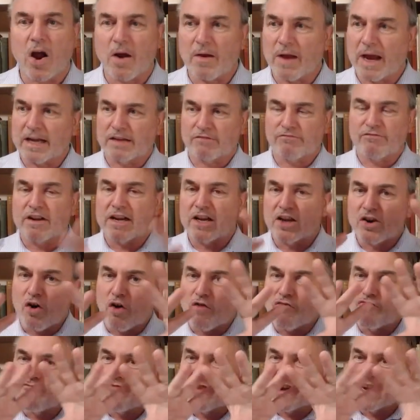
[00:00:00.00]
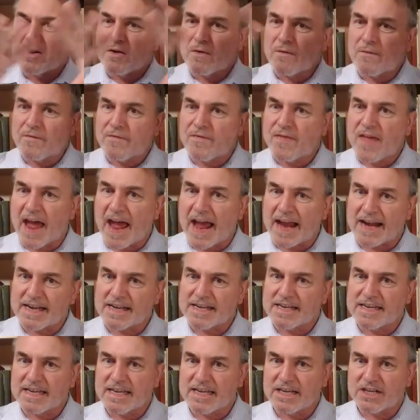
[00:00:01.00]
it's really got rid of that
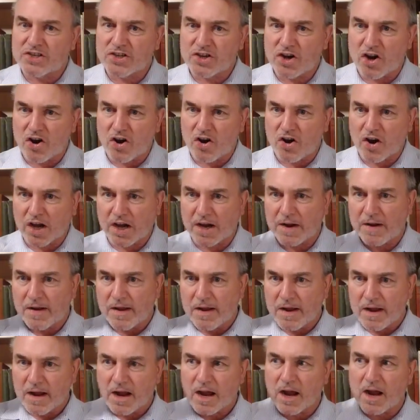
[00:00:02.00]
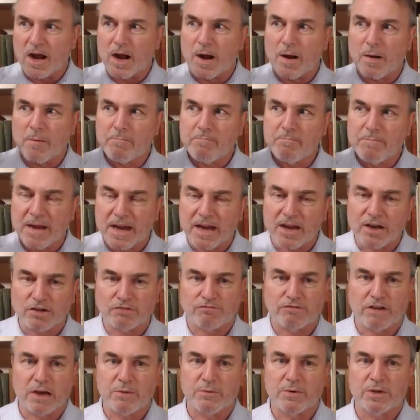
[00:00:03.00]
knee-jerk
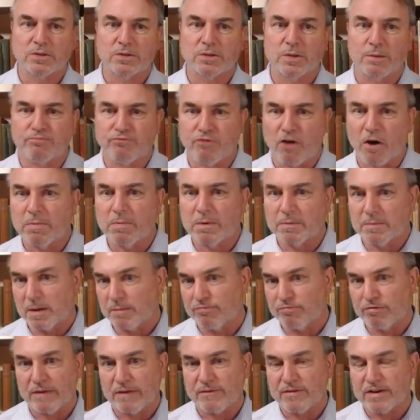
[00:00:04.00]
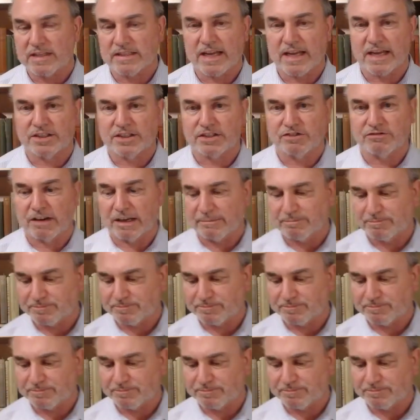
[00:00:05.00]
bigotry, which was a problem of the previous century.